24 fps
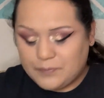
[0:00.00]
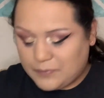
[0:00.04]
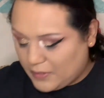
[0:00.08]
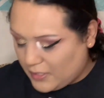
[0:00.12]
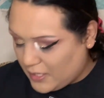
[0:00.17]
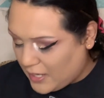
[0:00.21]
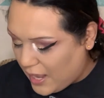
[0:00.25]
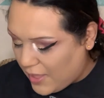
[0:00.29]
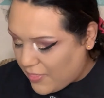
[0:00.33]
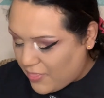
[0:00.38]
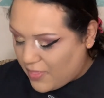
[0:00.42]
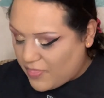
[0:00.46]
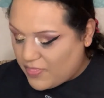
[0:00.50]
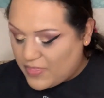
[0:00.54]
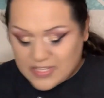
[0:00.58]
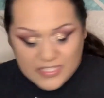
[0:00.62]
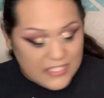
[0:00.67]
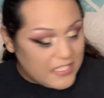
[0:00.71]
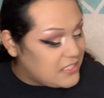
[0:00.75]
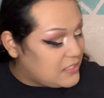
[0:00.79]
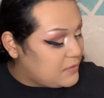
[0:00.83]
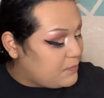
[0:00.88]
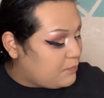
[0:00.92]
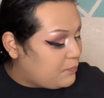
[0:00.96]
And then this
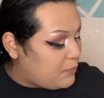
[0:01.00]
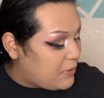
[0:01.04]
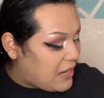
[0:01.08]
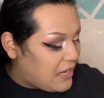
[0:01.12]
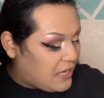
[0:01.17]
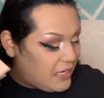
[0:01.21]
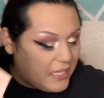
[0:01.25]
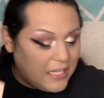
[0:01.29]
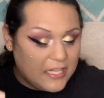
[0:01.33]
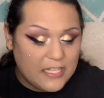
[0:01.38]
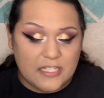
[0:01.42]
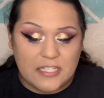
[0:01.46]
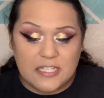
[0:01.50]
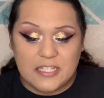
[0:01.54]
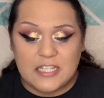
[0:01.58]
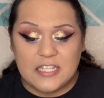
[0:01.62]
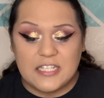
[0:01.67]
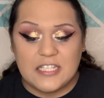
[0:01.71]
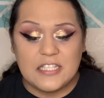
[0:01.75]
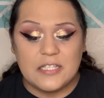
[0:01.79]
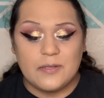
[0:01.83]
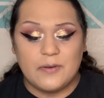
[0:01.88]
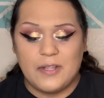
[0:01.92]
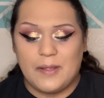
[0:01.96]
is Brittany's.
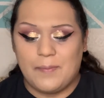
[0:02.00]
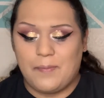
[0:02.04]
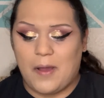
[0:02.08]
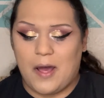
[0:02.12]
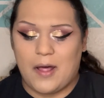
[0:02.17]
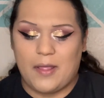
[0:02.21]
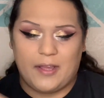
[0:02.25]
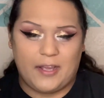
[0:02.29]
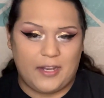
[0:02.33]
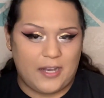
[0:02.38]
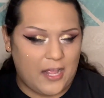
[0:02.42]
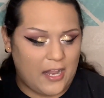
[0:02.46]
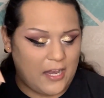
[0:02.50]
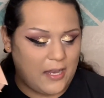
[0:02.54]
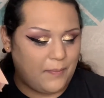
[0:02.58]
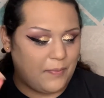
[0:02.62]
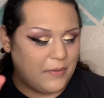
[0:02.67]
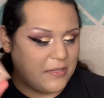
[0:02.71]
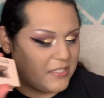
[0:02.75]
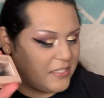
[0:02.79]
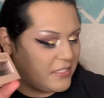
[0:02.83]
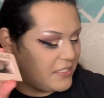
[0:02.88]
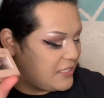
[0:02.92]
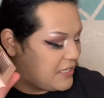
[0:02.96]
This is the one I'm probably gonna end up
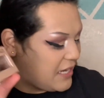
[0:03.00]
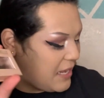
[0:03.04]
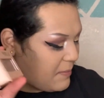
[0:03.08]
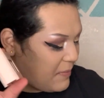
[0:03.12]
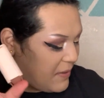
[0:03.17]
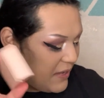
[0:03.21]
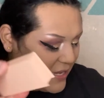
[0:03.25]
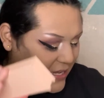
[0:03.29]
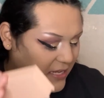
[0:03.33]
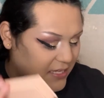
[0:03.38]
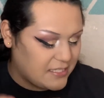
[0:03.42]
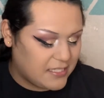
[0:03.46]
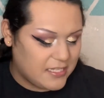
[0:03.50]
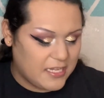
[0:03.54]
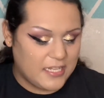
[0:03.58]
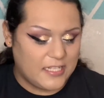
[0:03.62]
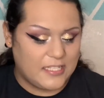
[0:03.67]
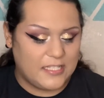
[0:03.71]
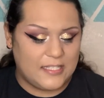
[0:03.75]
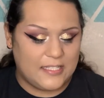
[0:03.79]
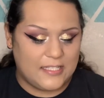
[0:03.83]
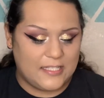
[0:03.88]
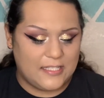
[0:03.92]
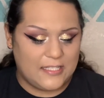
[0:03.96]
using today because
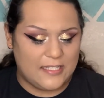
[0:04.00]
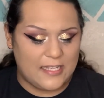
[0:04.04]
it's